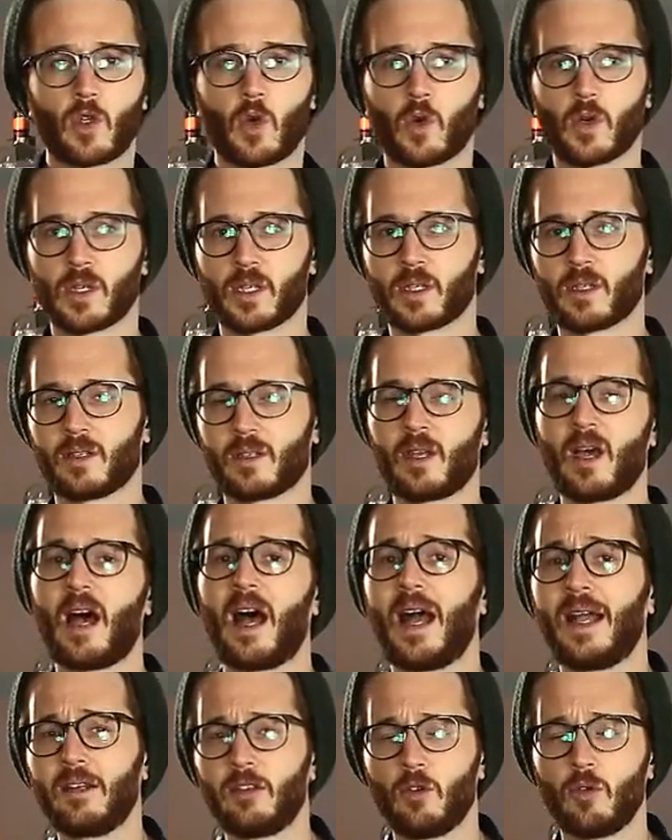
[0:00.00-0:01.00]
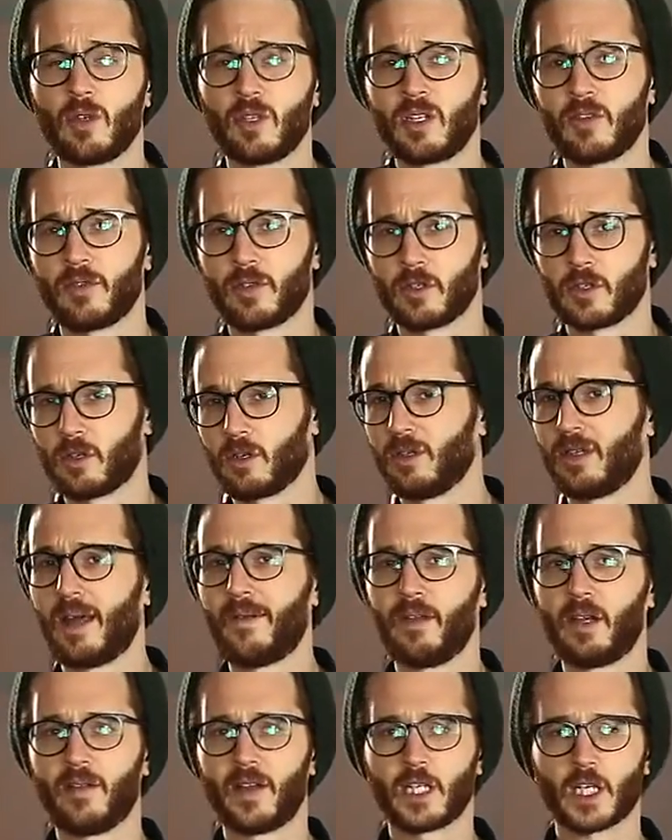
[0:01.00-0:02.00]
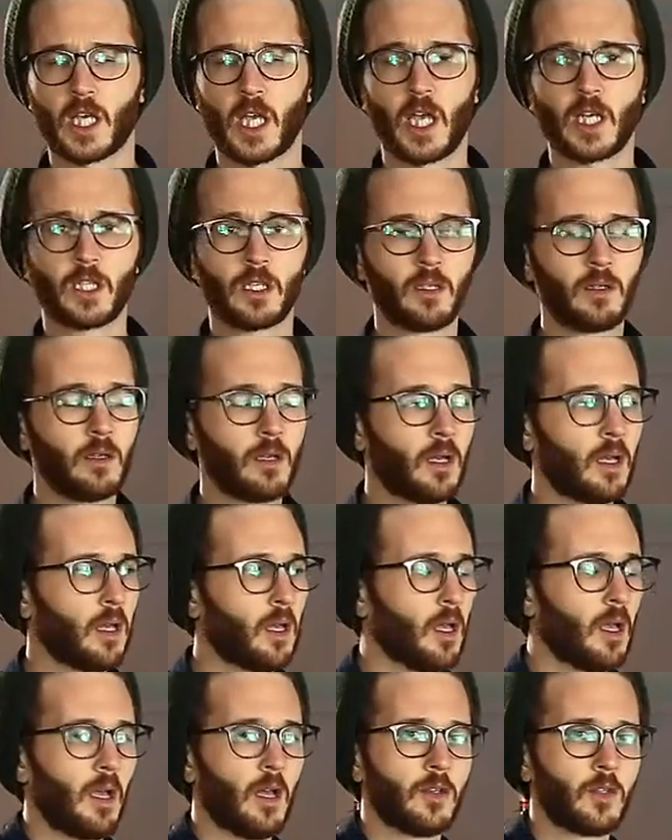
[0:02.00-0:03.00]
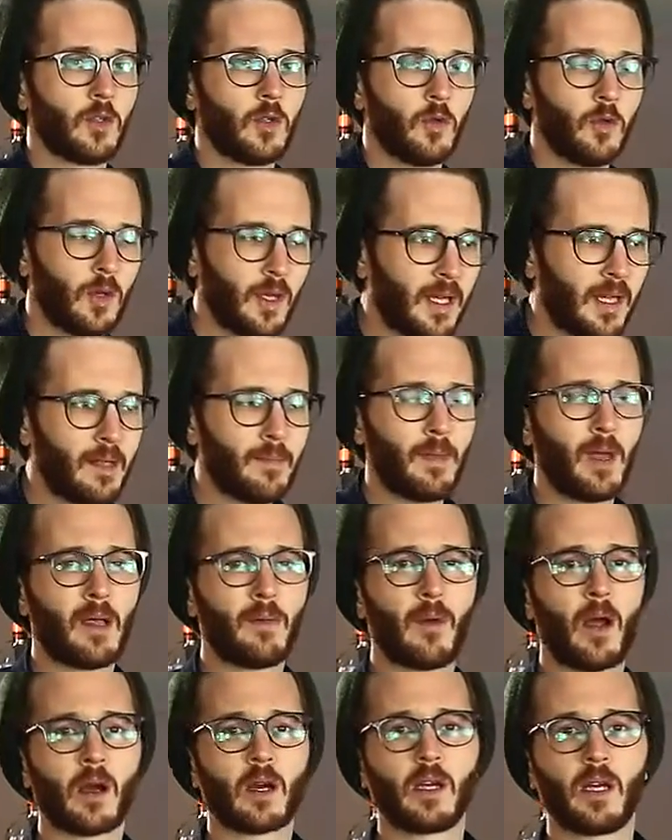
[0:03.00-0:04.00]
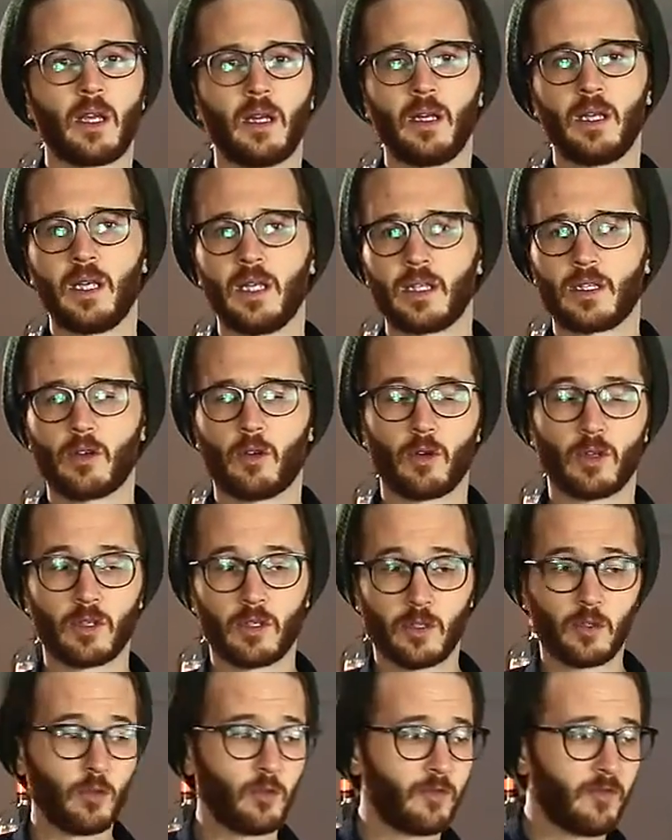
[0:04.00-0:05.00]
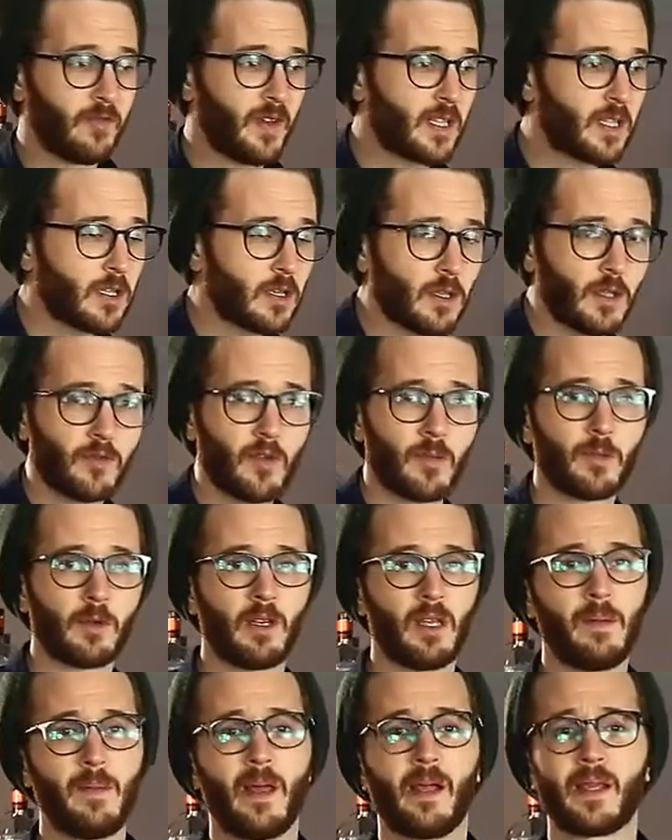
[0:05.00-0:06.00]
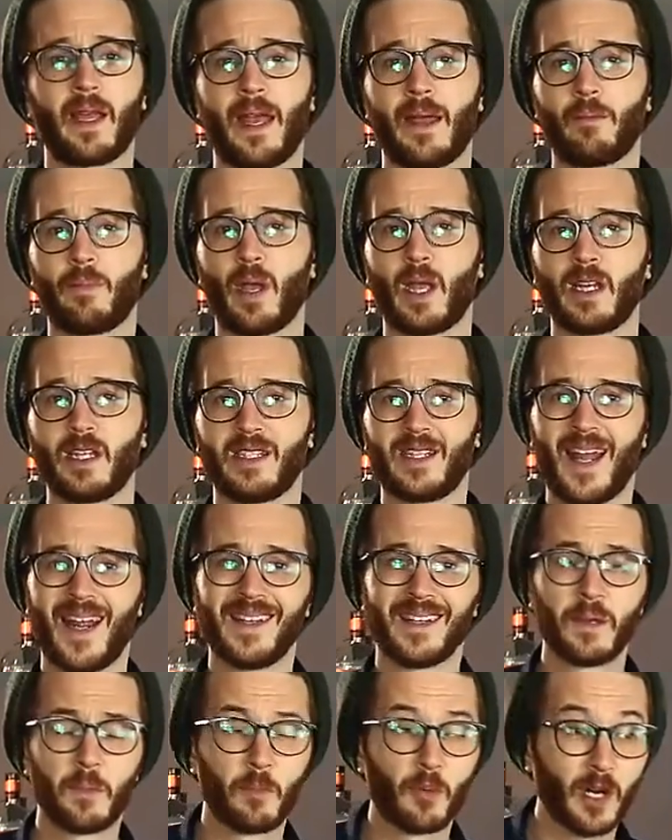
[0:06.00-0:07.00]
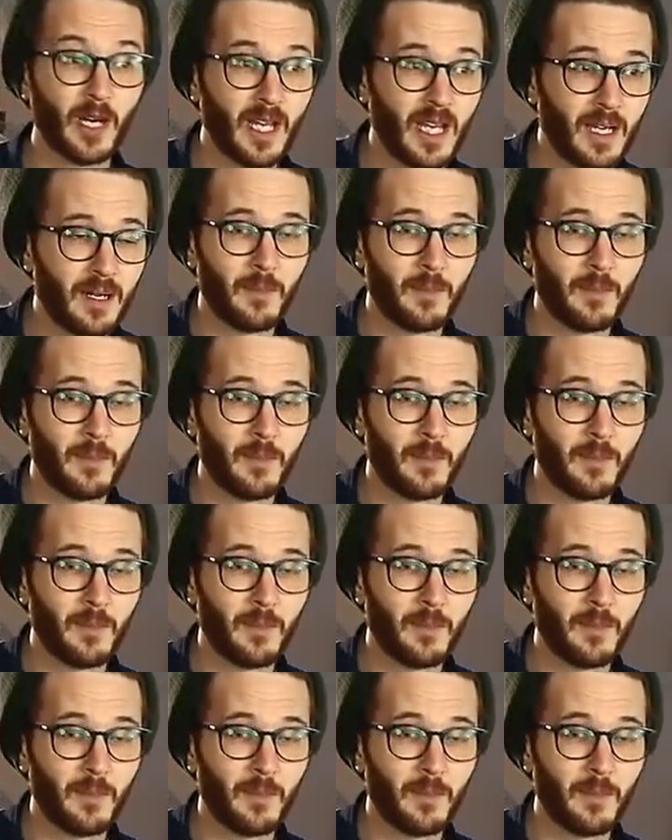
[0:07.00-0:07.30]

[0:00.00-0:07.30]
source tied to a certain level of education? Do email marketing leads or do visitors from your email campaigns tend to bring